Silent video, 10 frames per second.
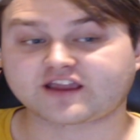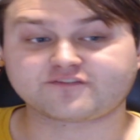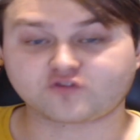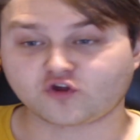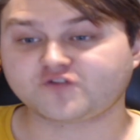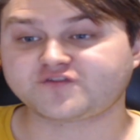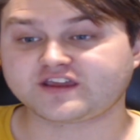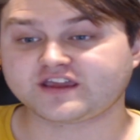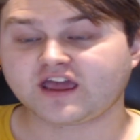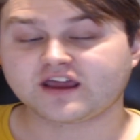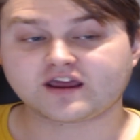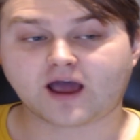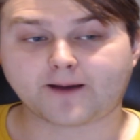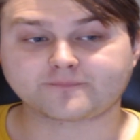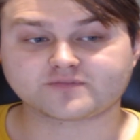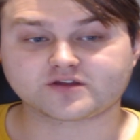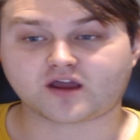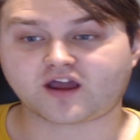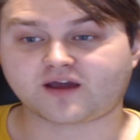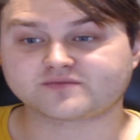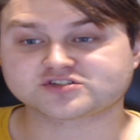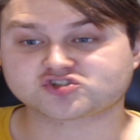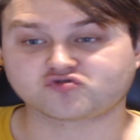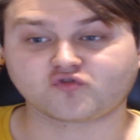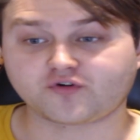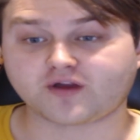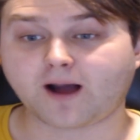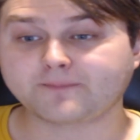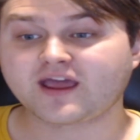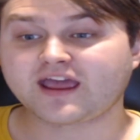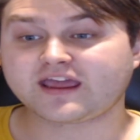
if Luffy screwed up,